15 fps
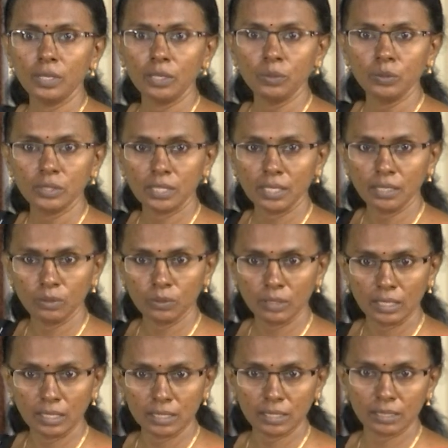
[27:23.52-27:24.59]
you see to
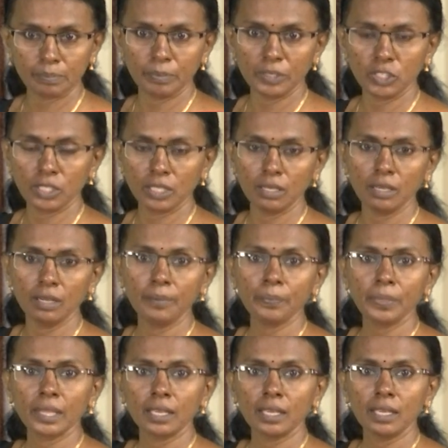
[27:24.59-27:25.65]
this picture
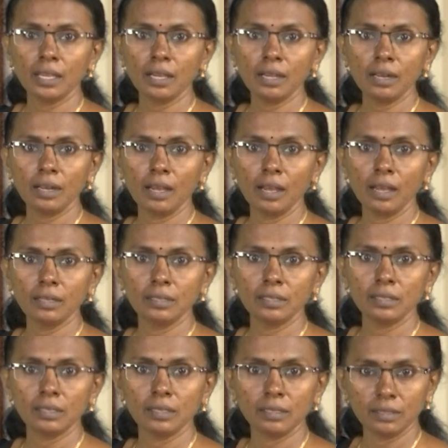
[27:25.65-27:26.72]
here are
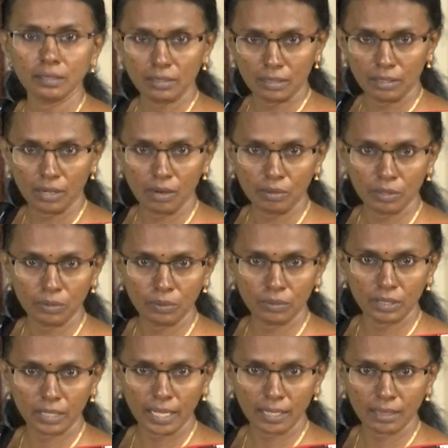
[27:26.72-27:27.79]
the, you have to
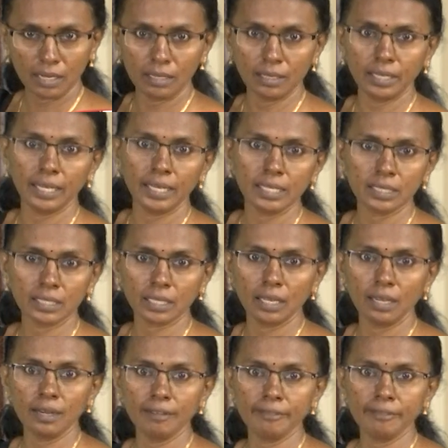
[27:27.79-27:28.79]
take that reading skill